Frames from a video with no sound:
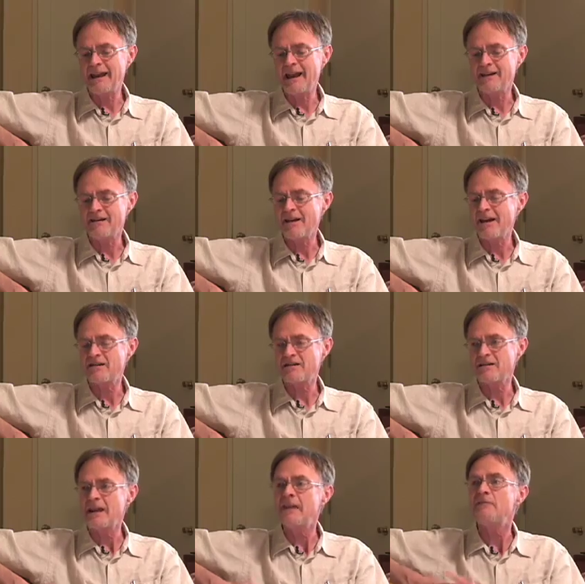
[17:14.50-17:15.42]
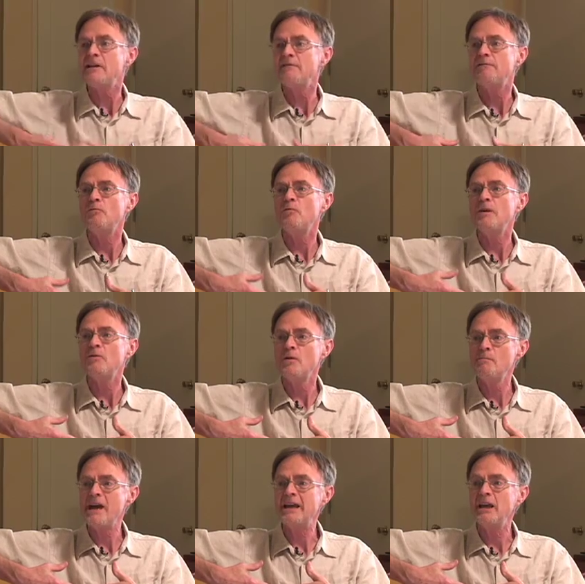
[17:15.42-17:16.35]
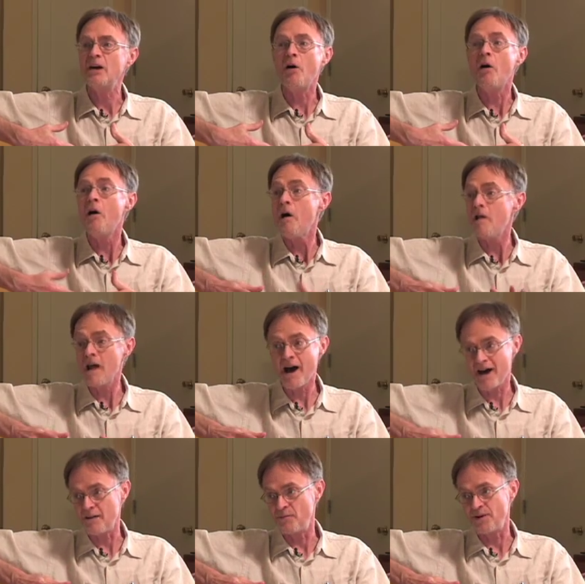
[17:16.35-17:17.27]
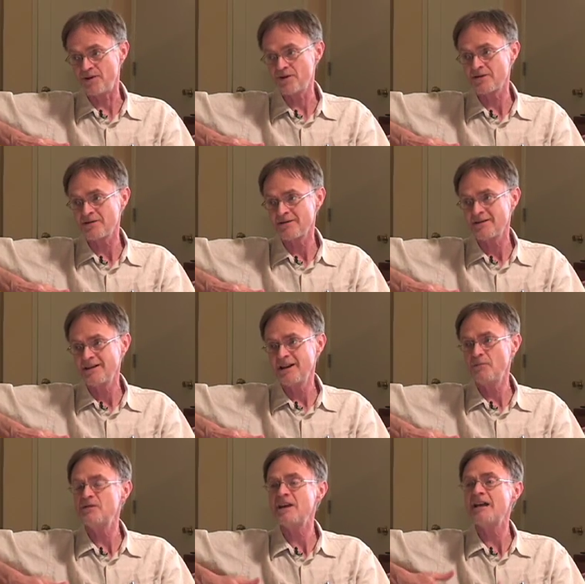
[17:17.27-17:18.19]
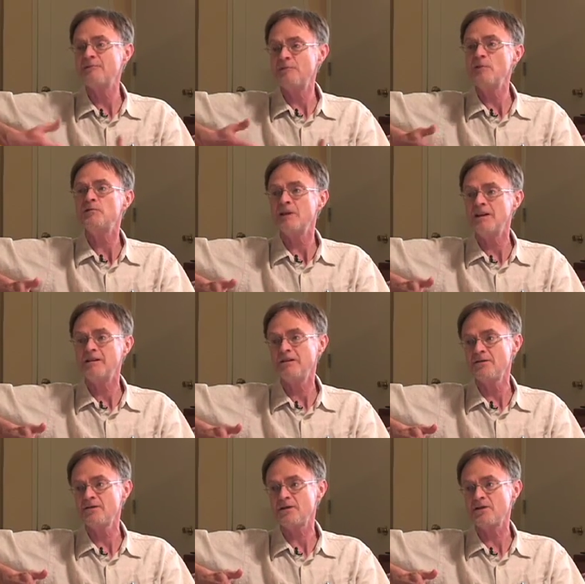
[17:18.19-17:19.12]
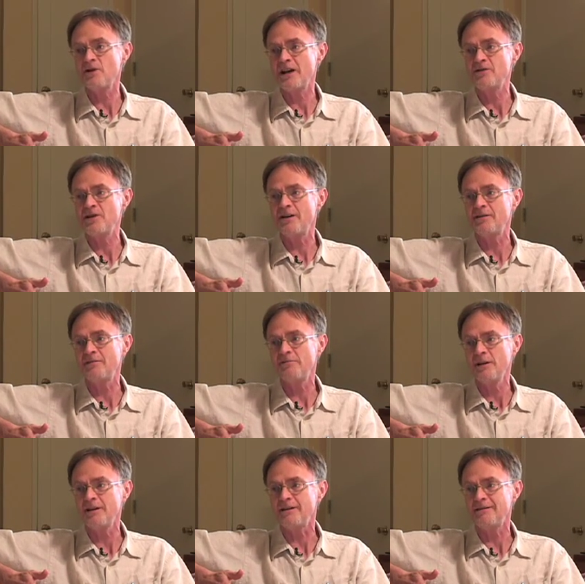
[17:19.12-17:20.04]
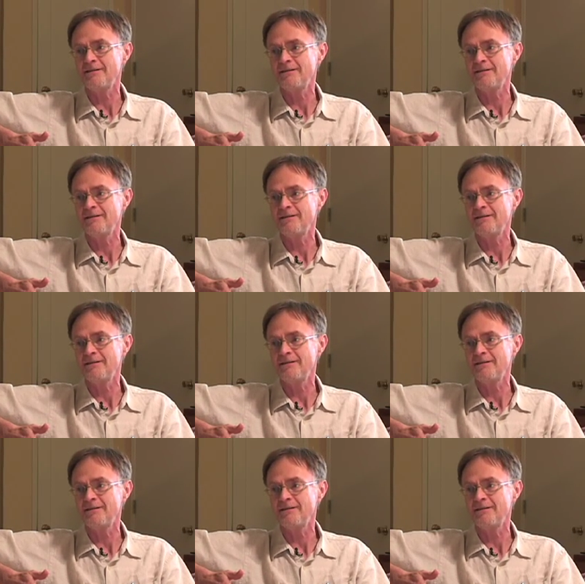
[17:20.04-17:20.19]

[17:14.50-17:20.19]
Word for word: and it takes even if we were making all hybrids, it would take 15 years to change out the fleet